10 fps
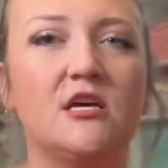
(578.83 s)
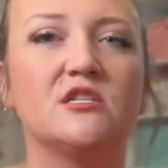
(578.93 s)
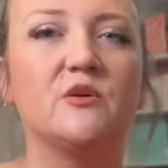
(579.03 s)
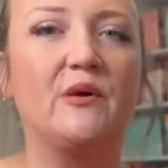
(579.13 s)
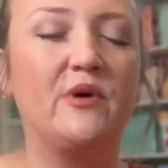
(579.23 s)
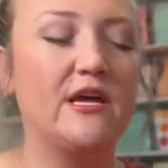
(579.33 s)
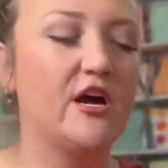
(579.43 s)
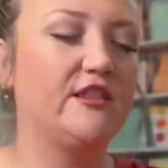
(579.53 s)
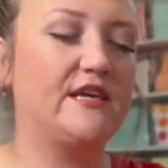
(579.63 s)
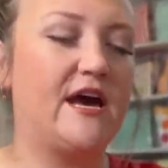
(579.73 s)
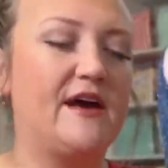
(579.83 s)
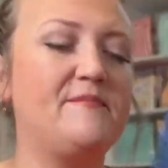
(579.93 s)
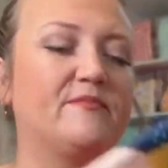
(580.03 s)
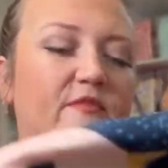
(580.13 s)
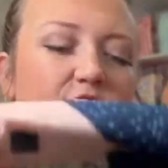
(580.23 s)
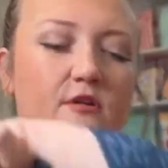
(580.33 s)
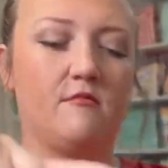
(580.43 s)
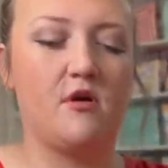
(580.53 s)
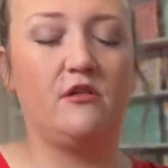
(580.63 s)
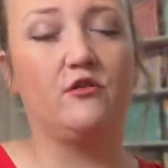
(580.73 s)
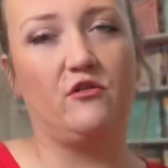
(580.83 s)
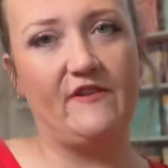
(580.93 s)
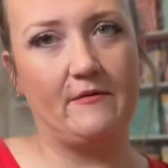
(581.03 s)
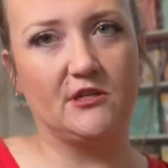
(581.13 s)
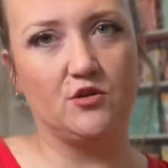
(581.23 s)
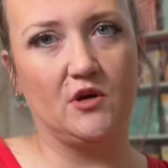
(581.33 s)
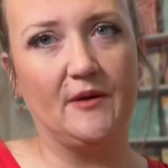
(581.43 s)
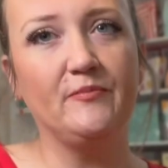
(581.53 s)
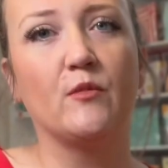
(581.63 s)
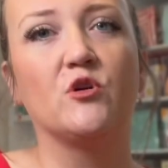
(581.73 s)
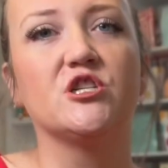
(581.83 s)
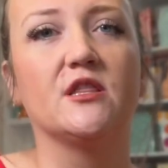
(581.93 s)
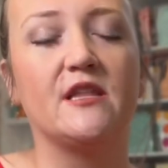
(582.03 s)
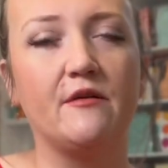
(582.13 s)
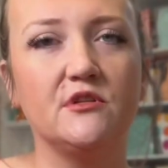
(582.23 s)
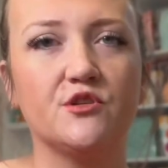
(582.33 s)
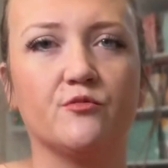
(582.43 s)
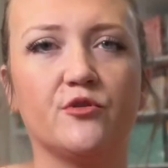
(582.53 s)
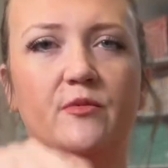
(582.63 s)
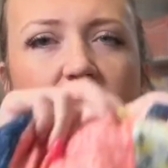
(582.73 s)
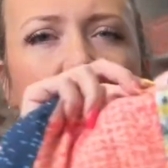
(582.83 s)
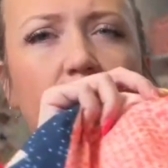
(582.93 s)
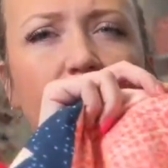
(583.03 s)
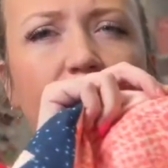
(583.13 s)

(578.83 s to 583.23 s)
So I went and got that from a local fabric store, which that one's a Ruby